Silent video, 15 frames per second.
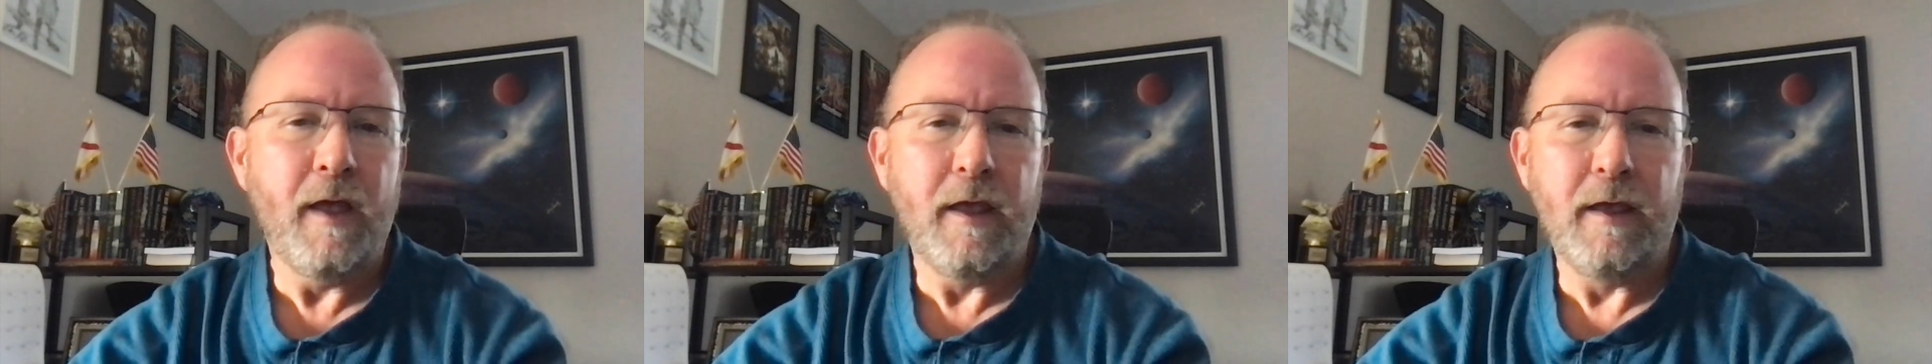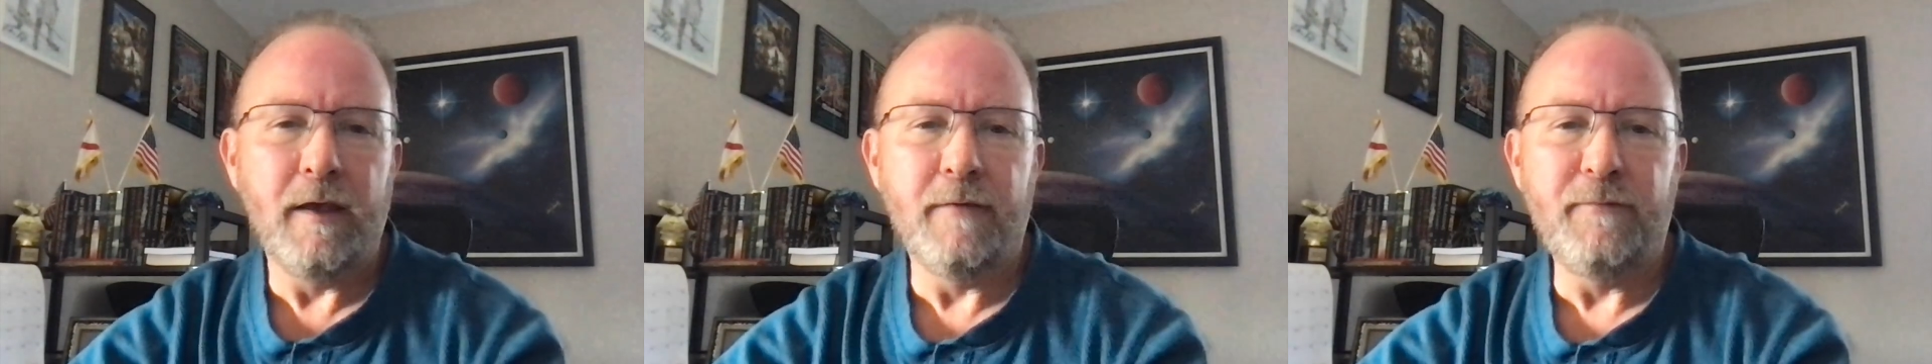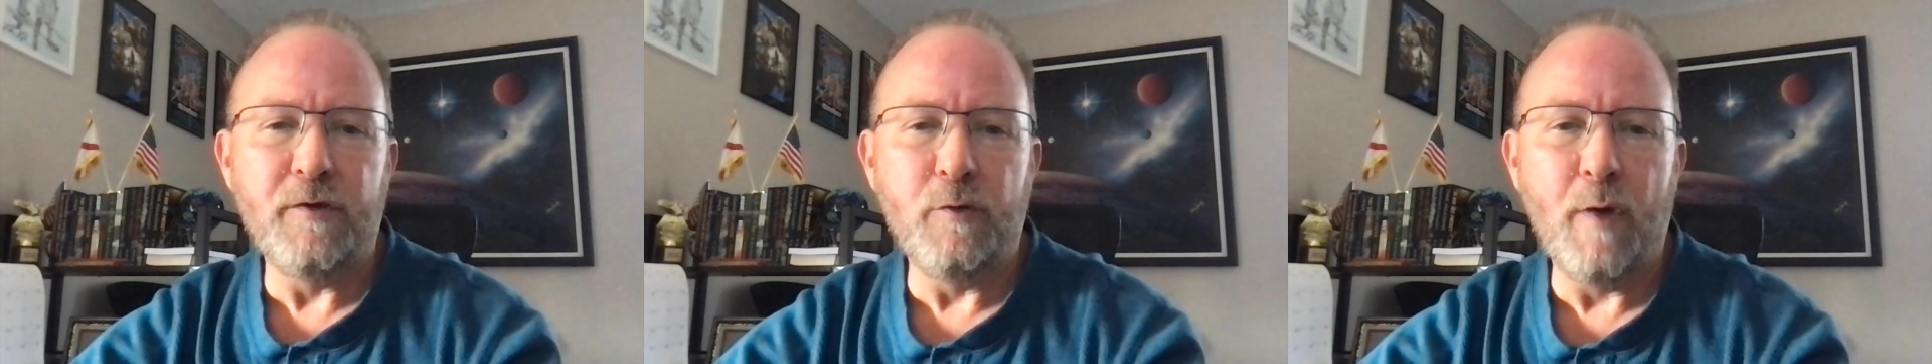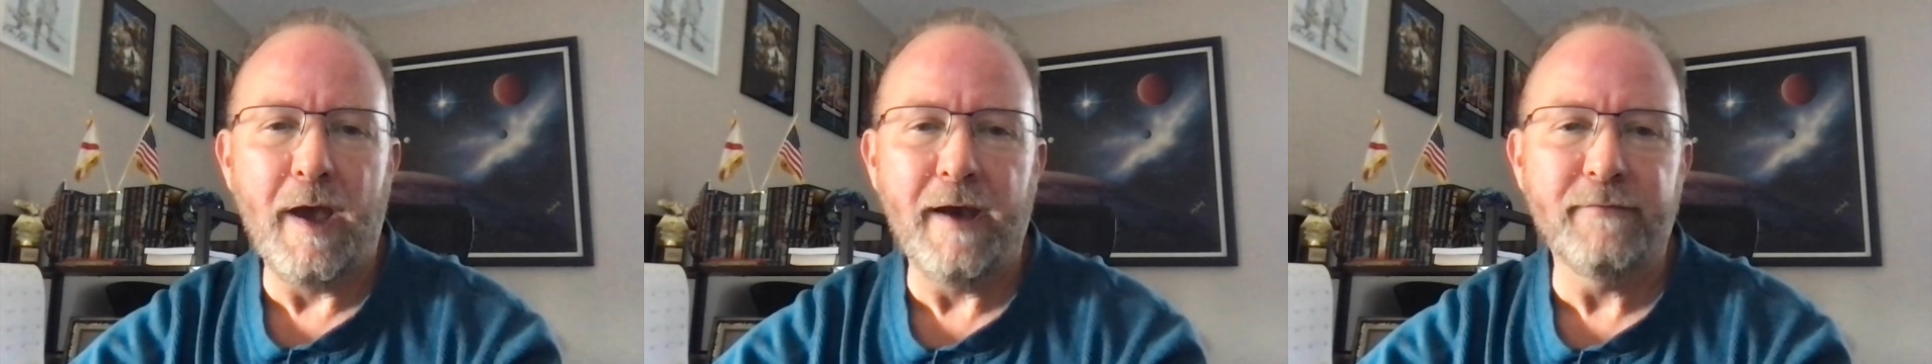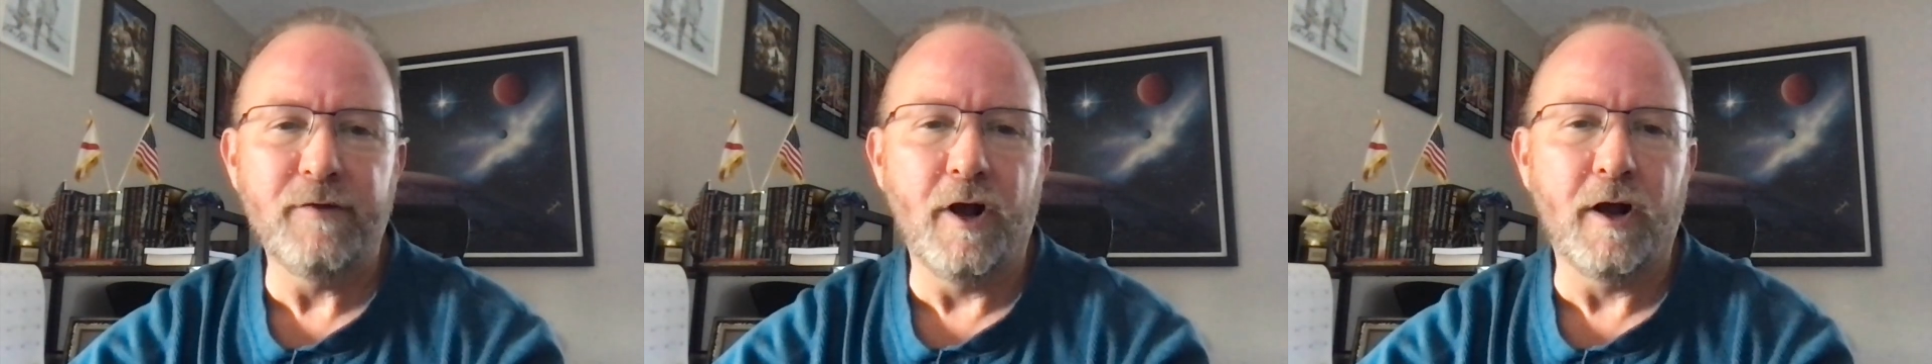If you
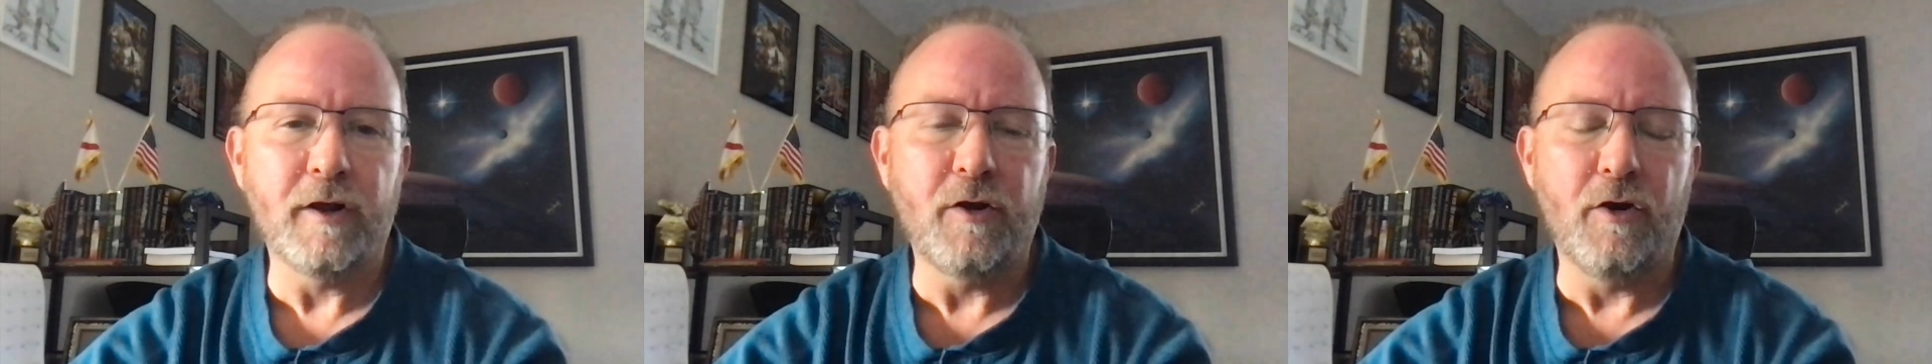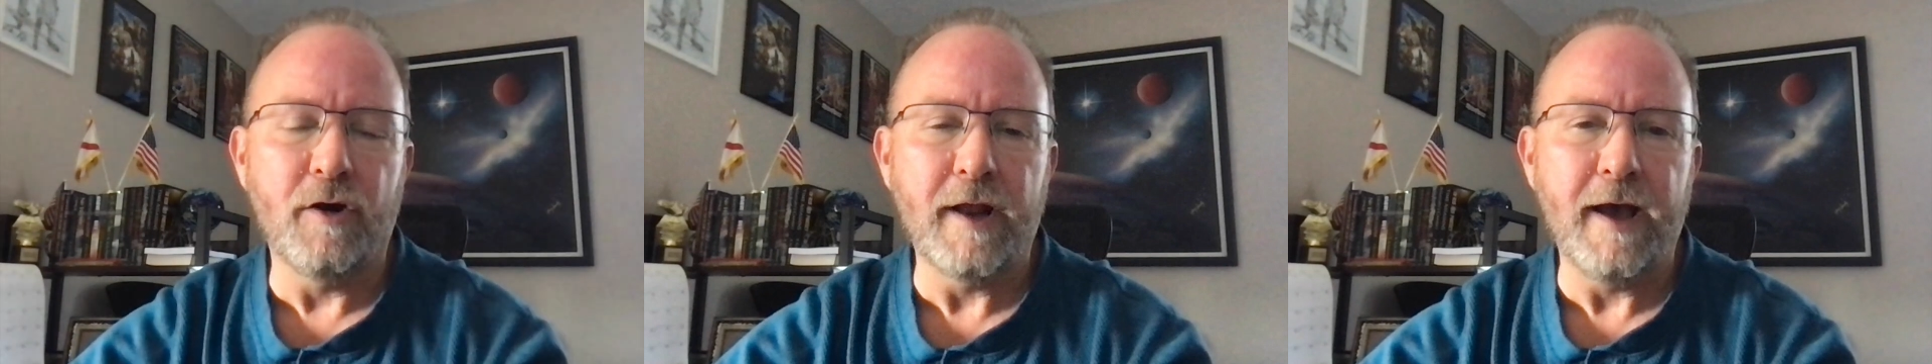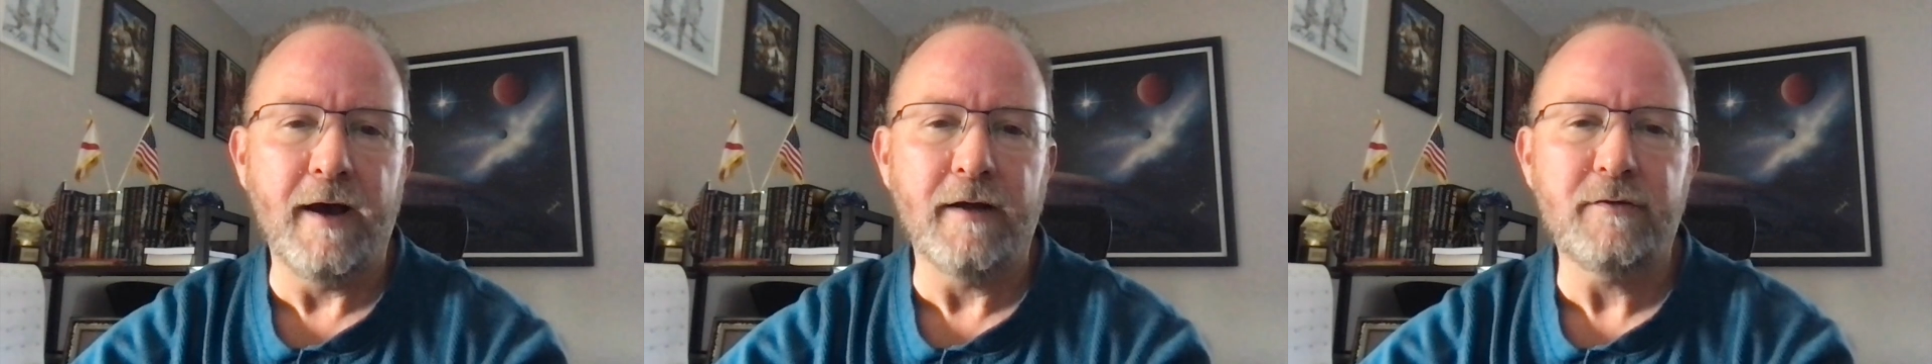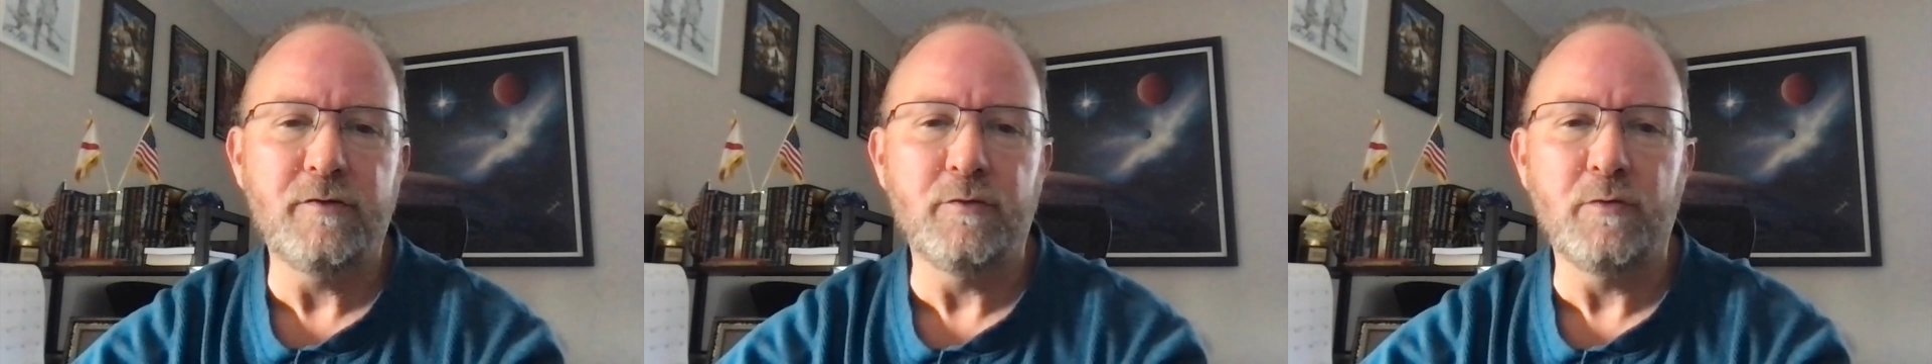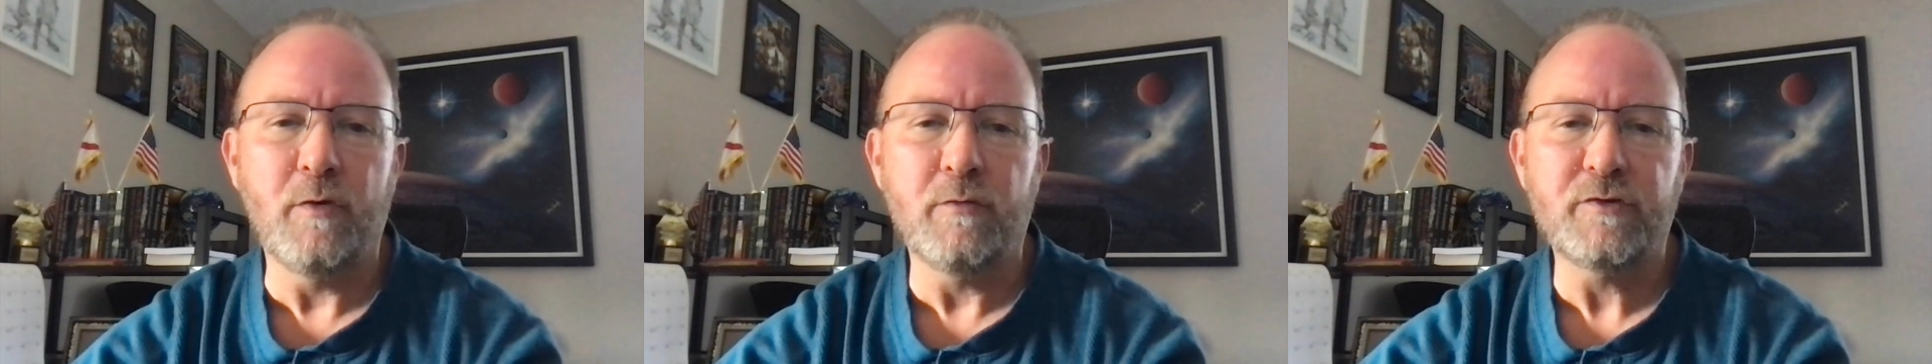have not gone out
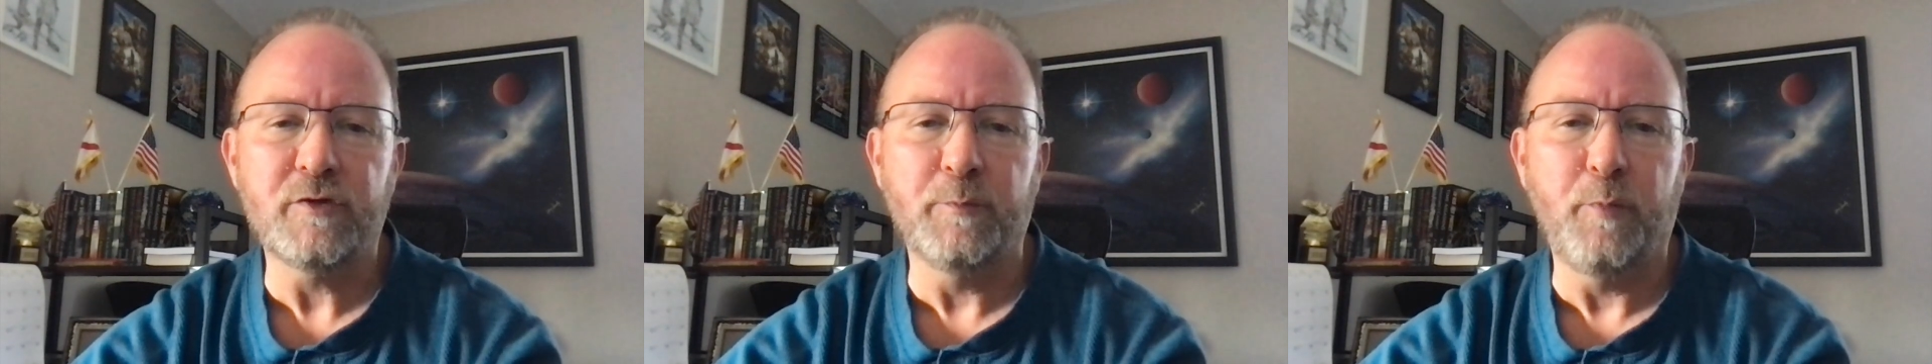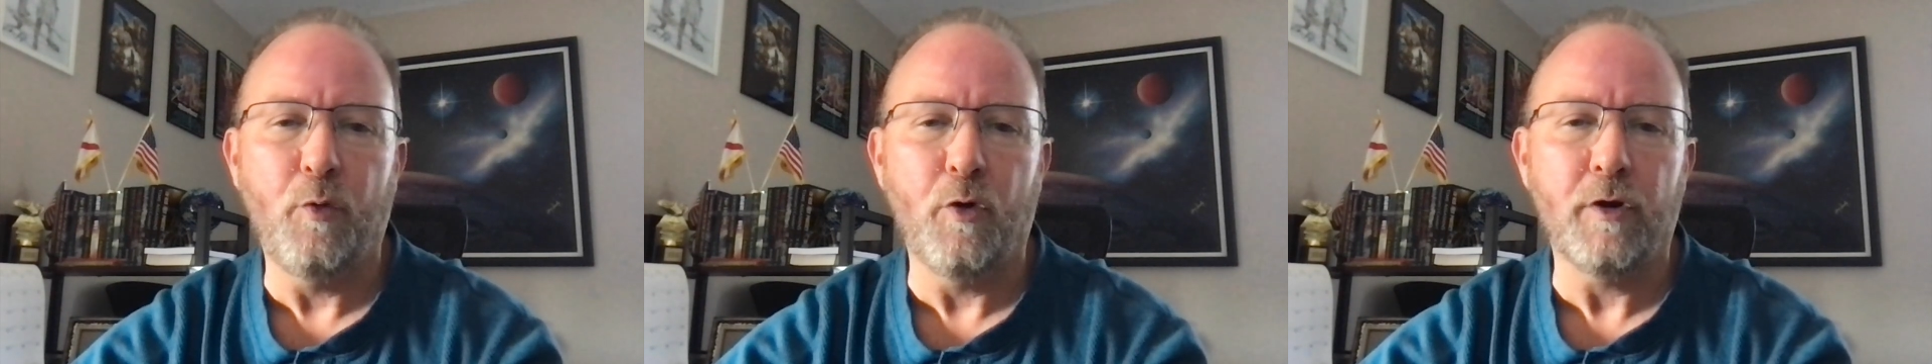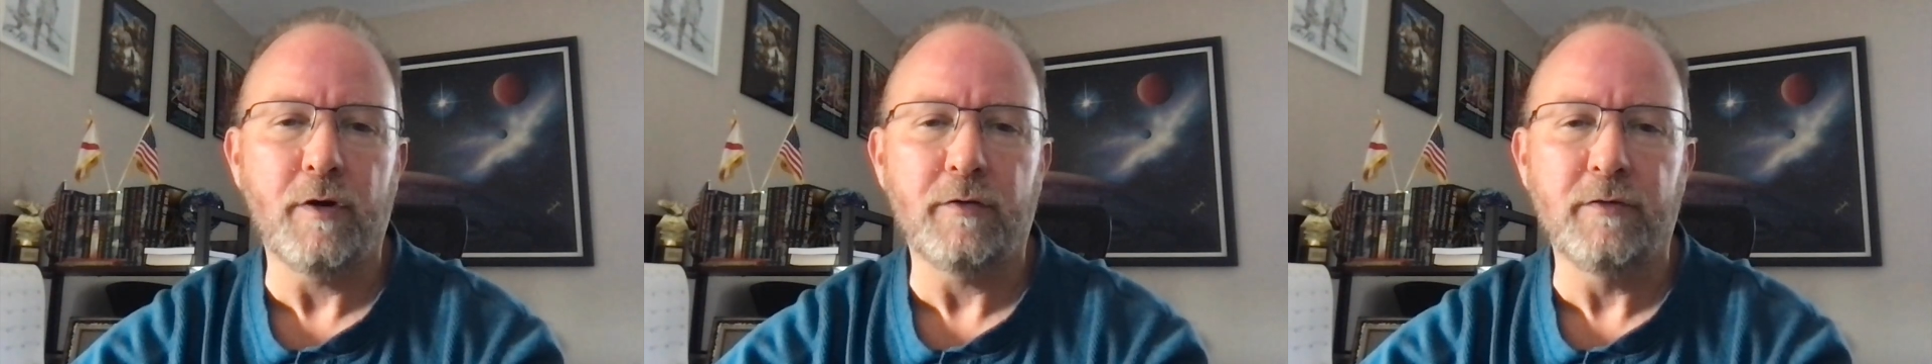to support